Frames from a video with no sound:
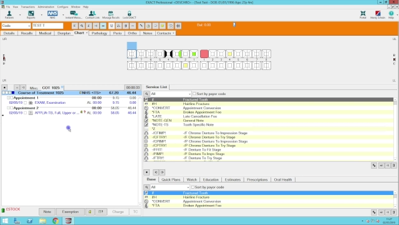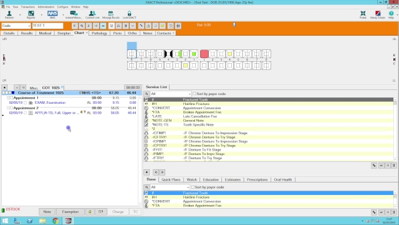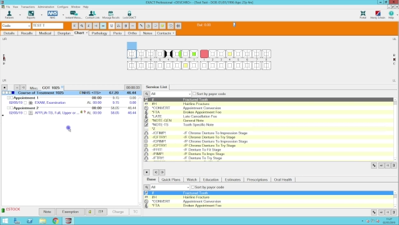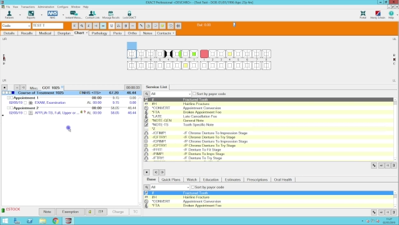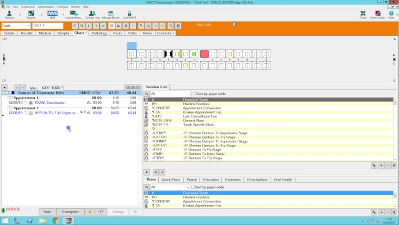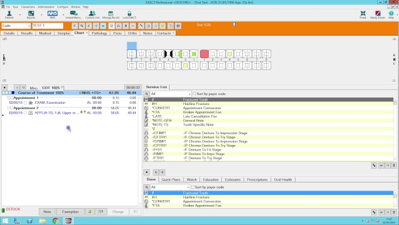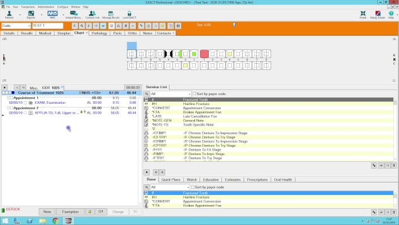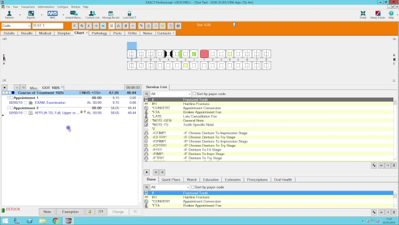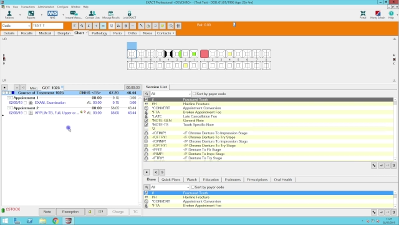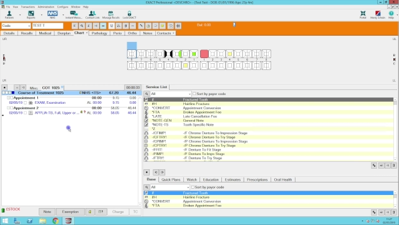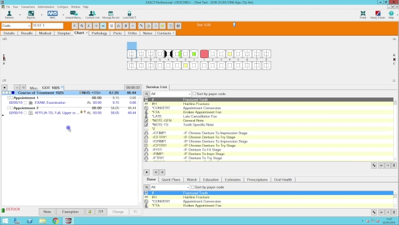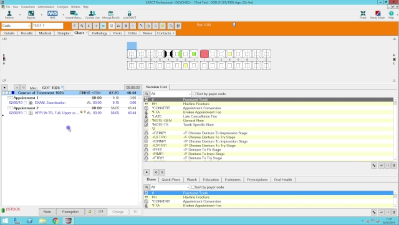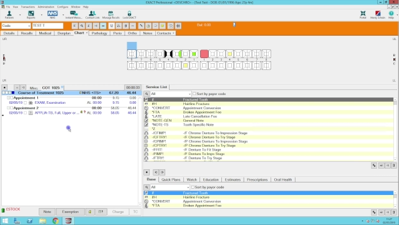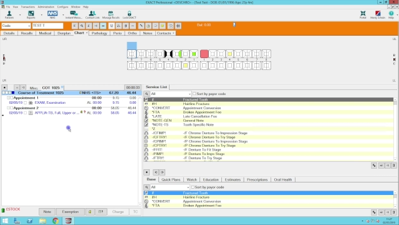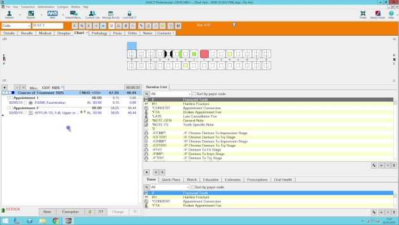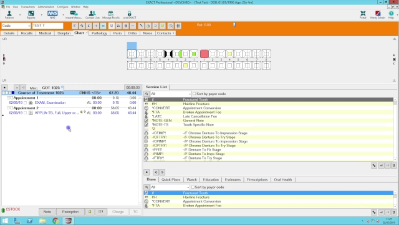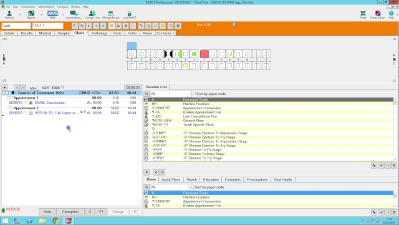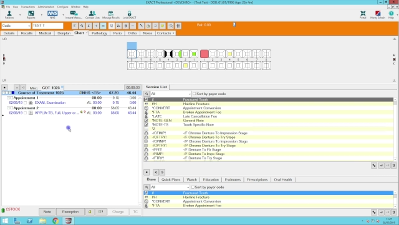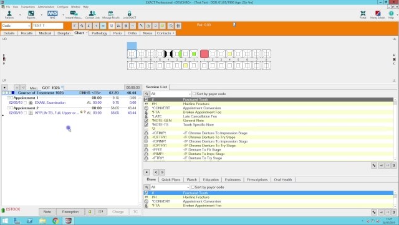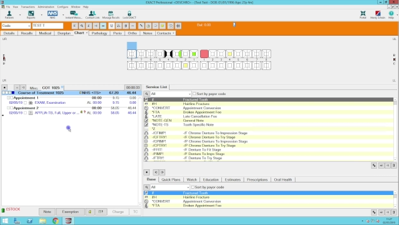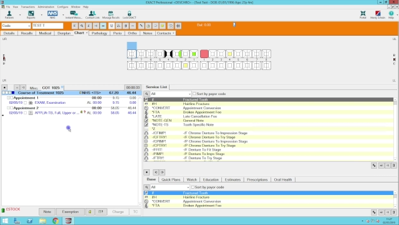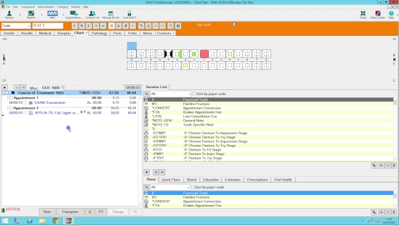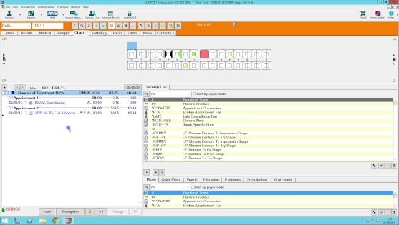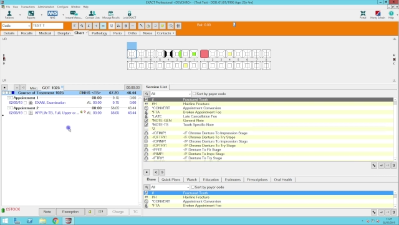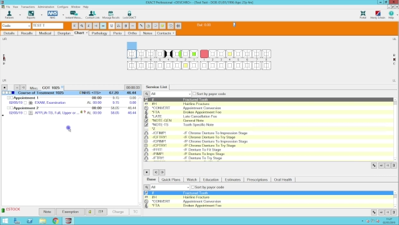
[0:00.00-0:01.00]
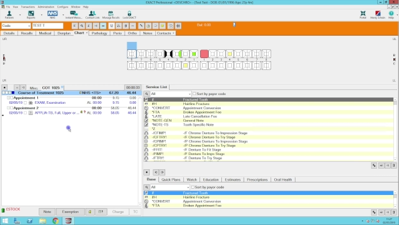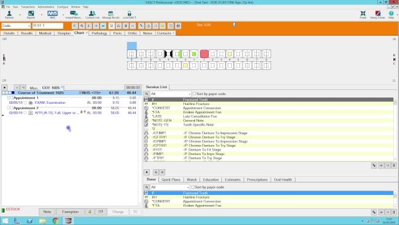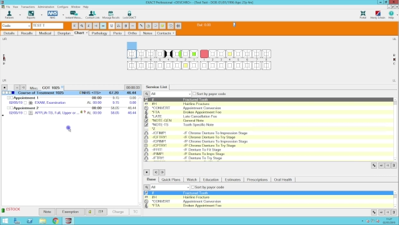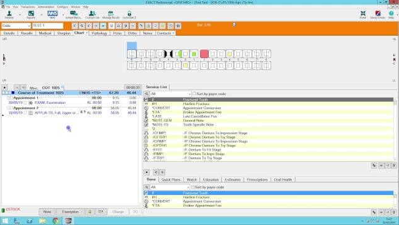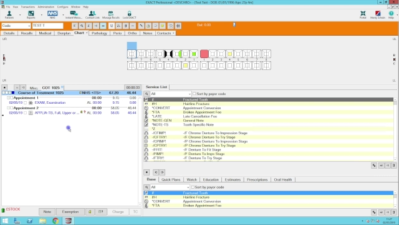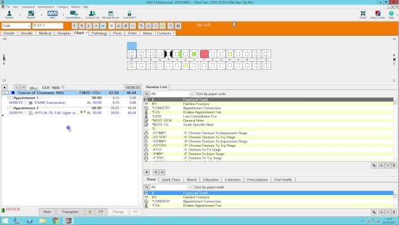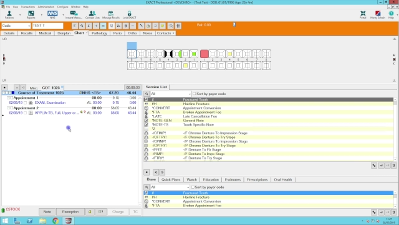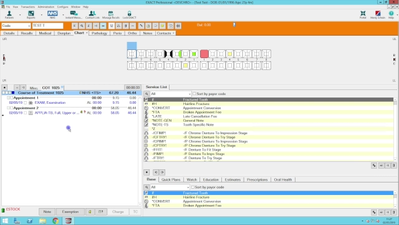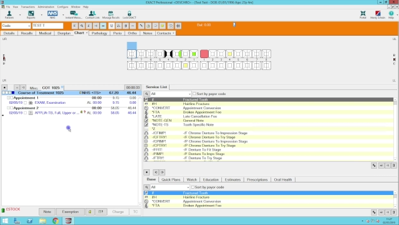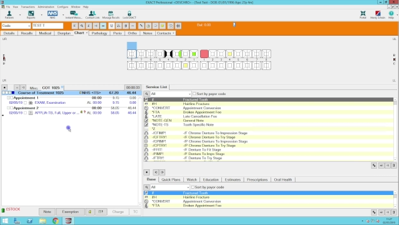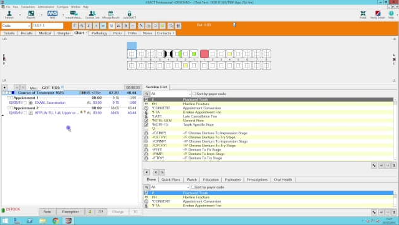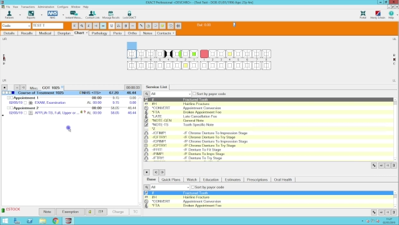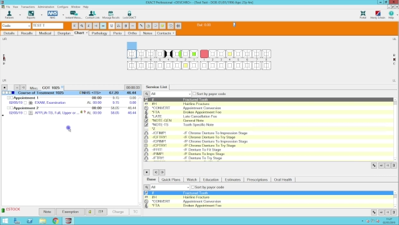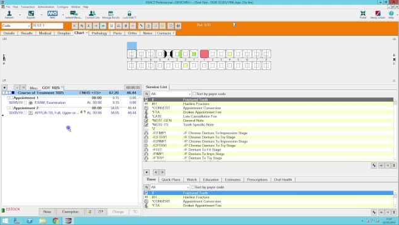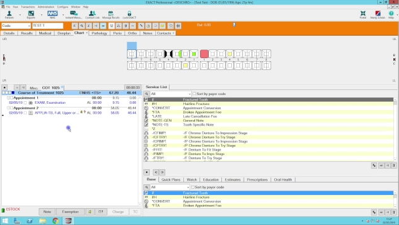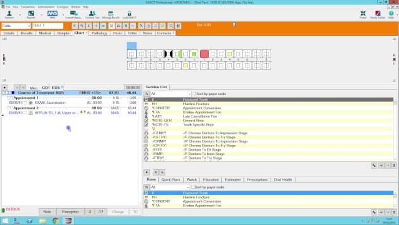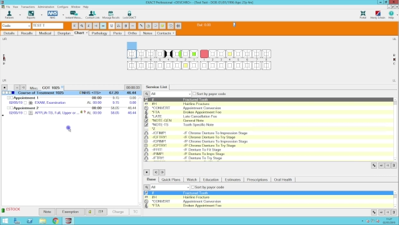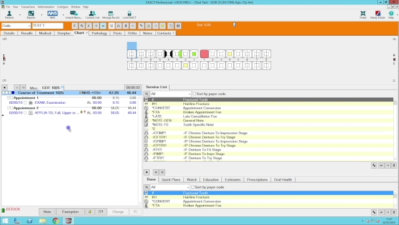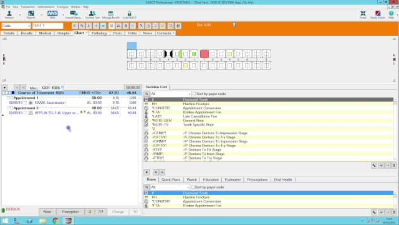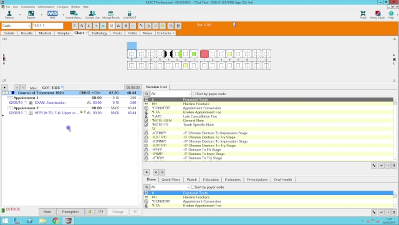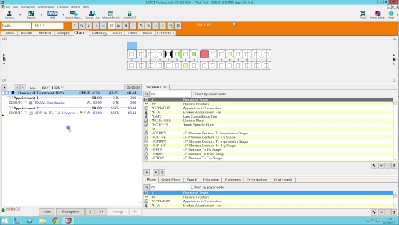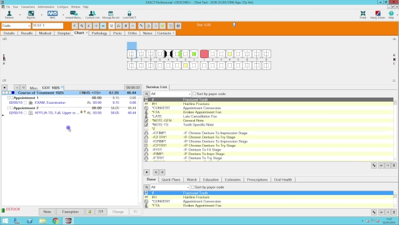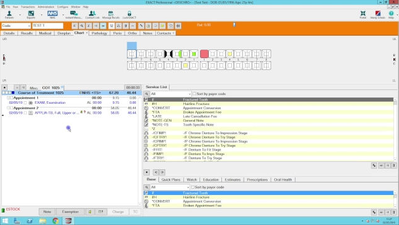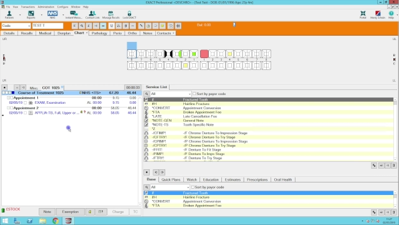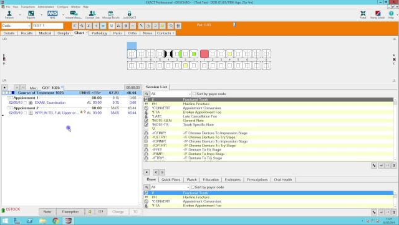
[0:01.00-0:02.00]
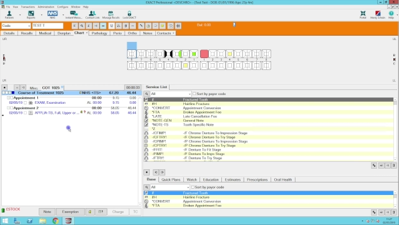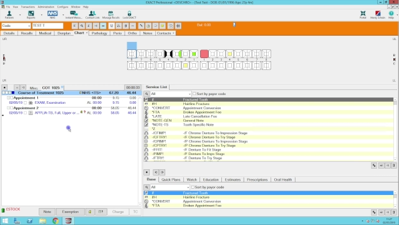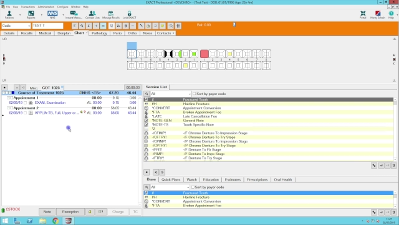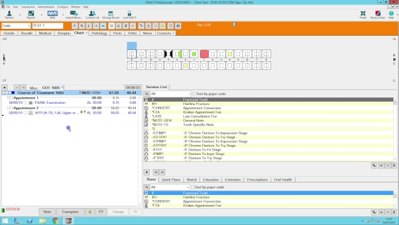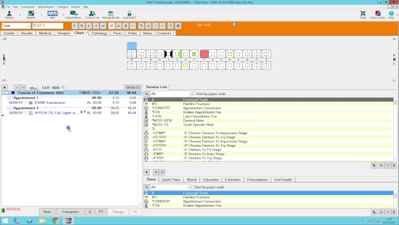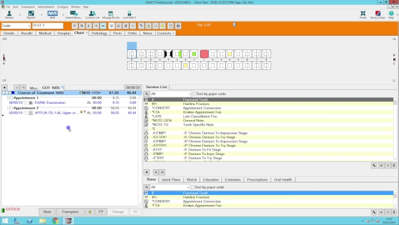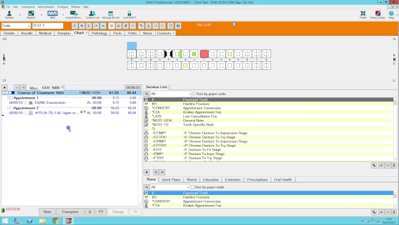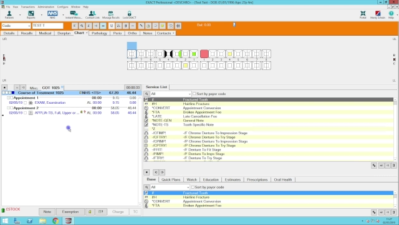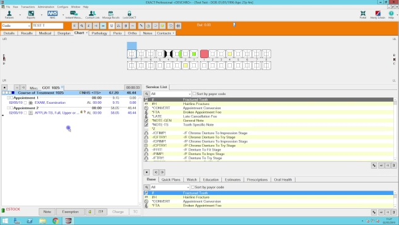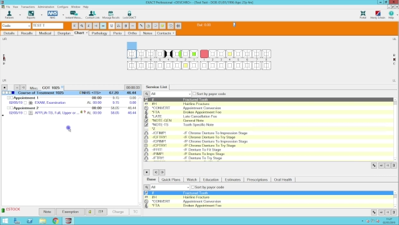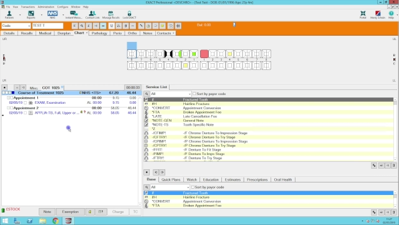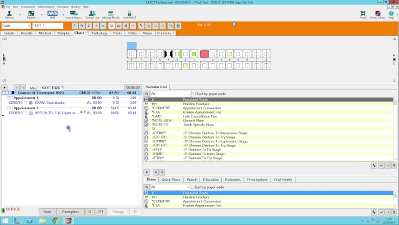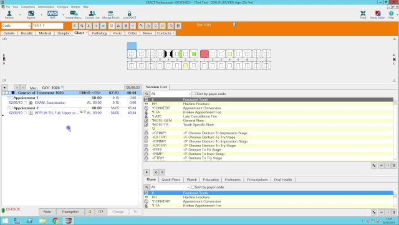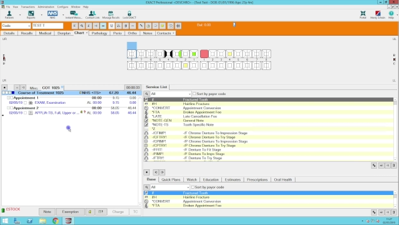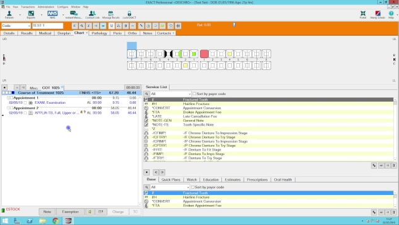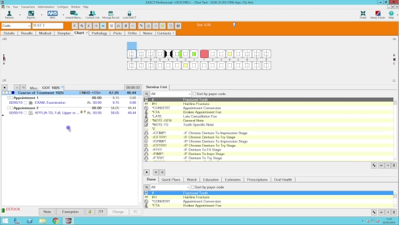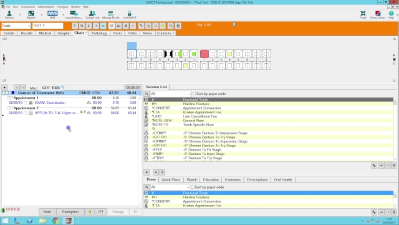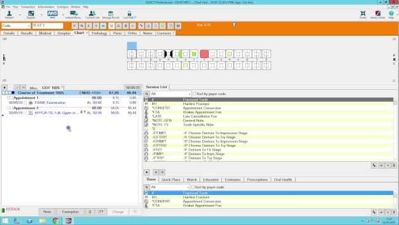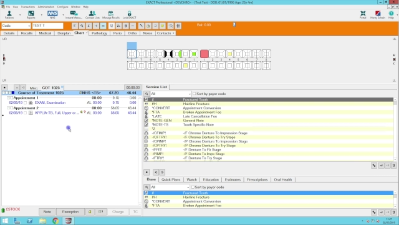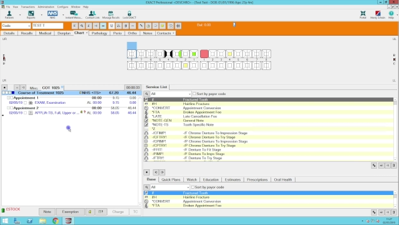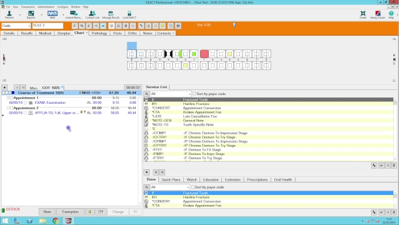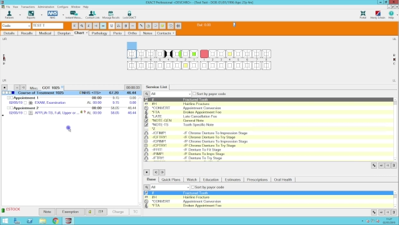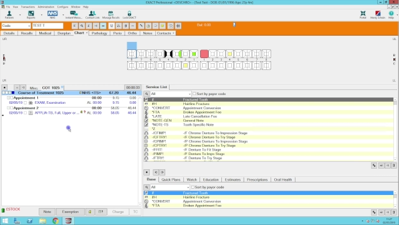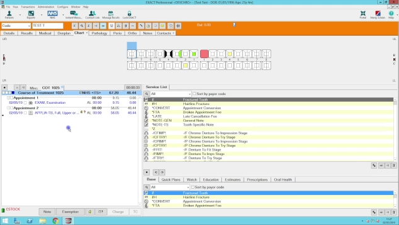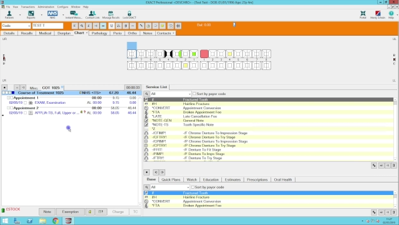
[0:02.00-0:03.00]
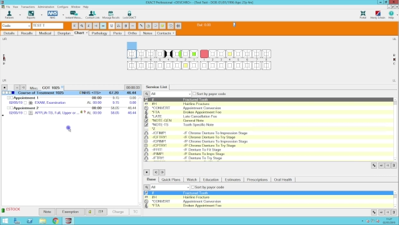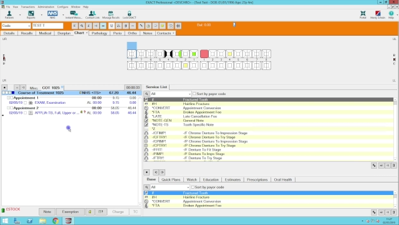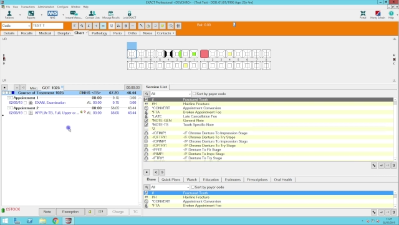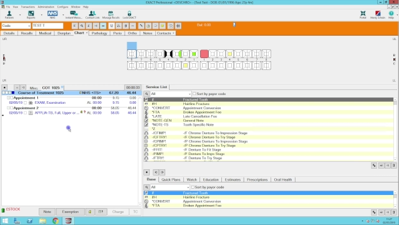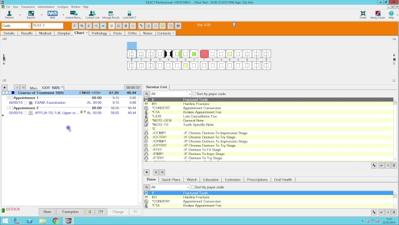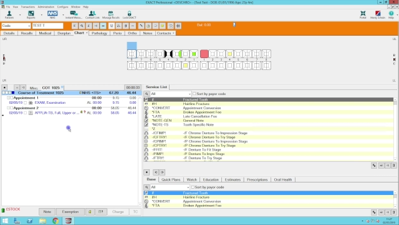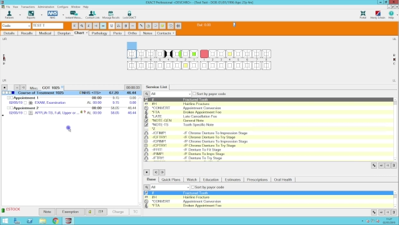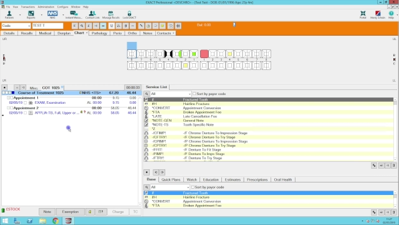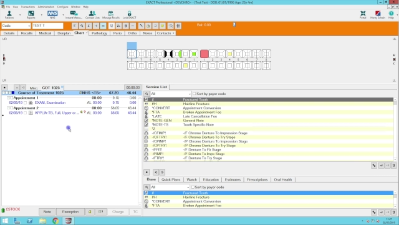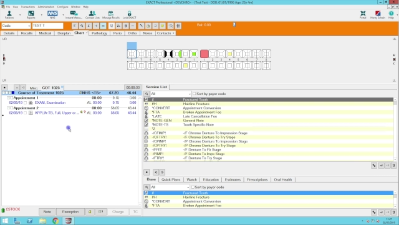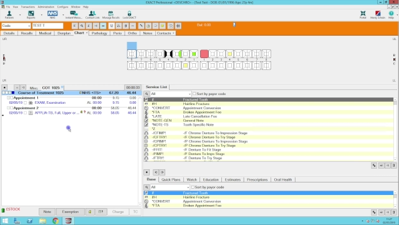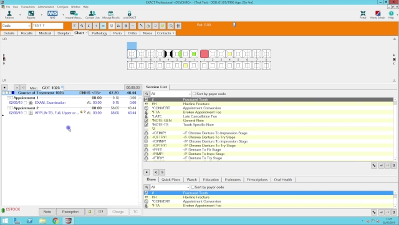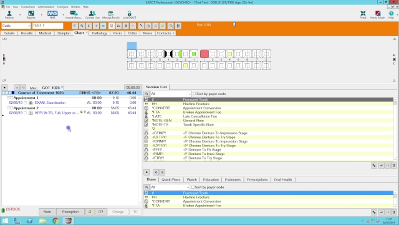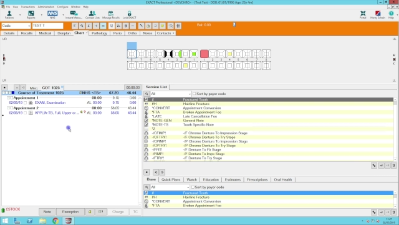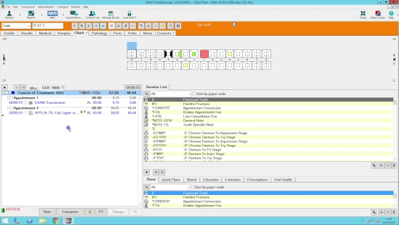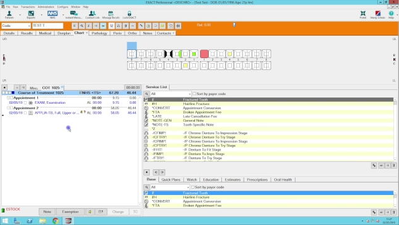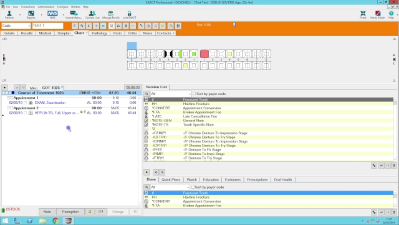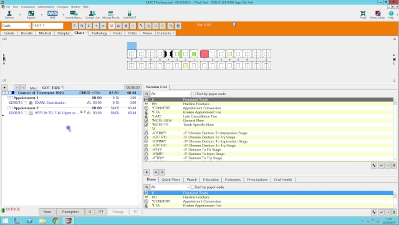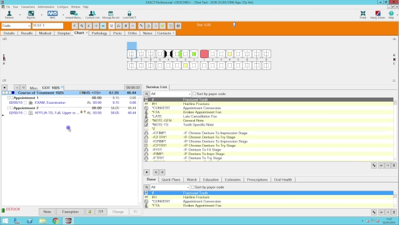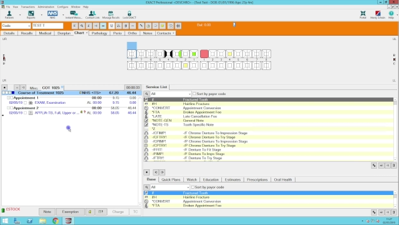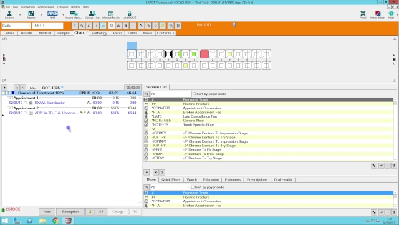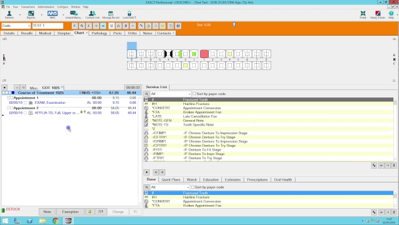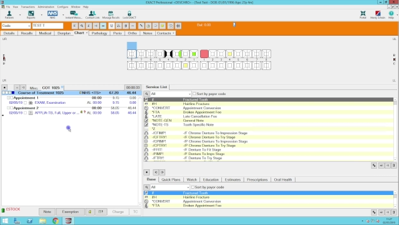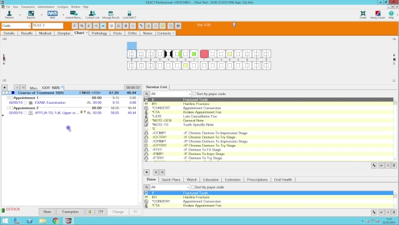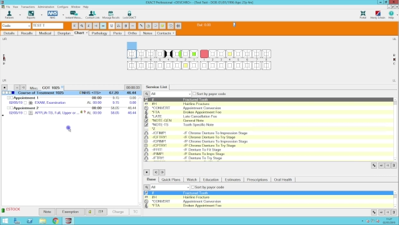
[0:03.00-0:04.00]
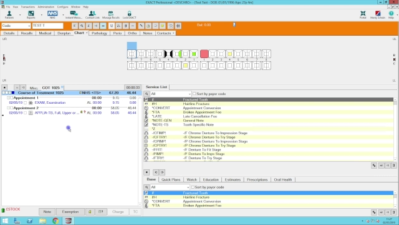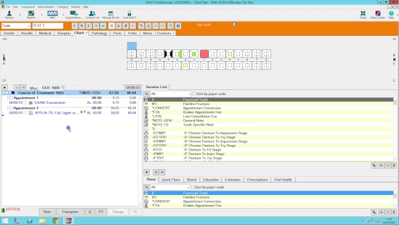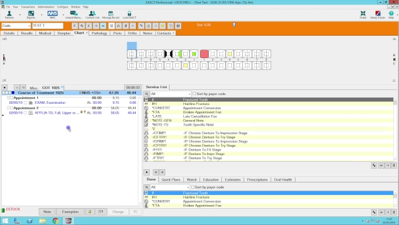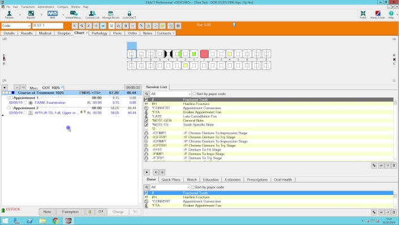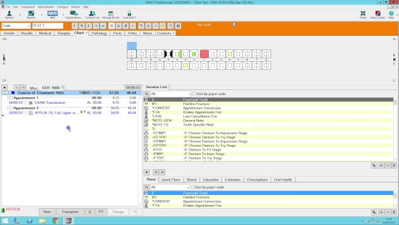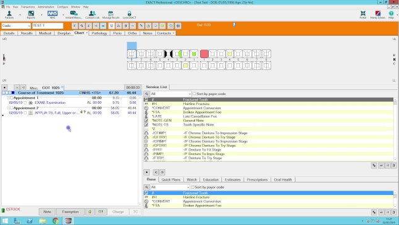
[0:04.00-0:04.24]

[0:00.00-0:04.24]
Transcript: Nobody's mouth can be seen.